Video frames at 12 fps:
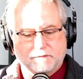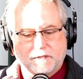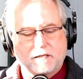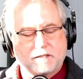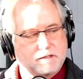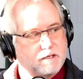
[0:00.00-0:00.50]

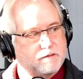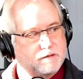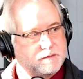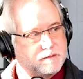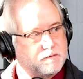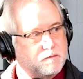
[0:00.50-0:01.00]
Yes,
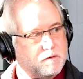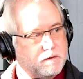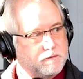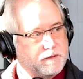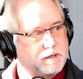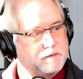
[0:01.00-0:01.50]
government for
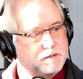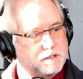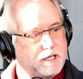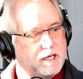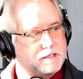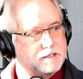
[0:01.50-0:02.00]
the people.
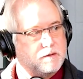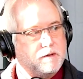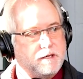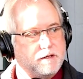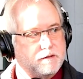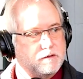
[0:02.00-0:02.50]
So that's
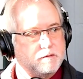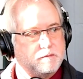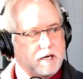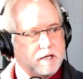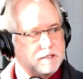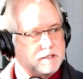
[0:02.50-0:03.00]
going through
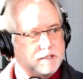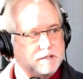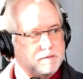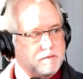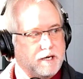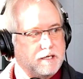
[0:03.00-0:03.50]
policies
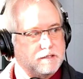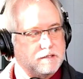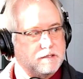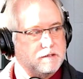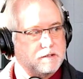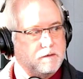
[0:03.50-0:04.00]
and
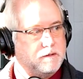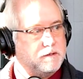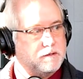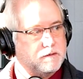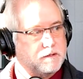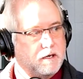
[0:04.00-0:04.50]
practices, going
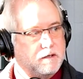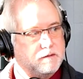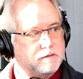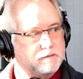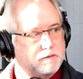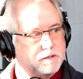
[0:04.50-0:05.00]
through
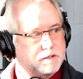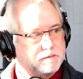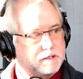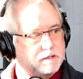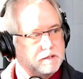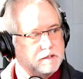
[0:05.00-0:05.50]
code
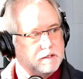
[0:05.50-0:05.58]
enforcement.